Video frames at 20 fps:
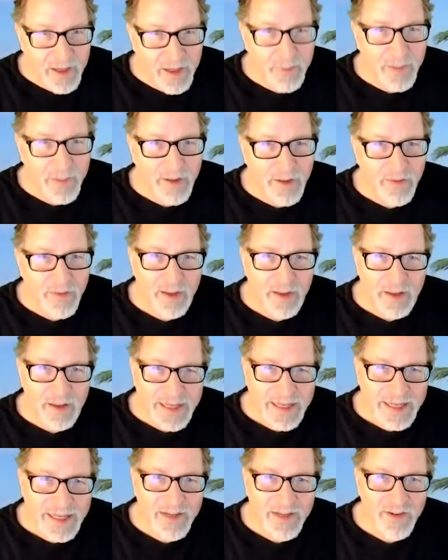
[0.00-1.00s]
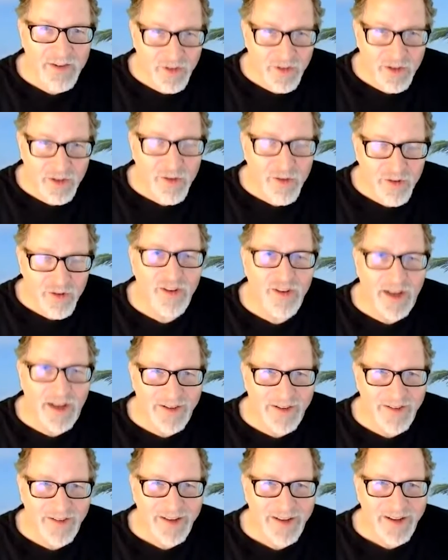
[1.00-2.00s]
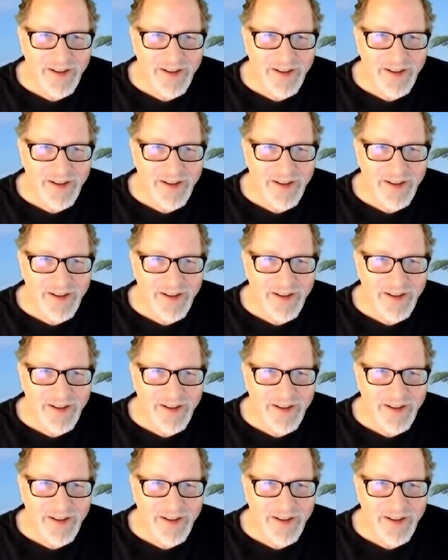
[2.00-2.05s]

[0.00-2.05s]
about the key skill sets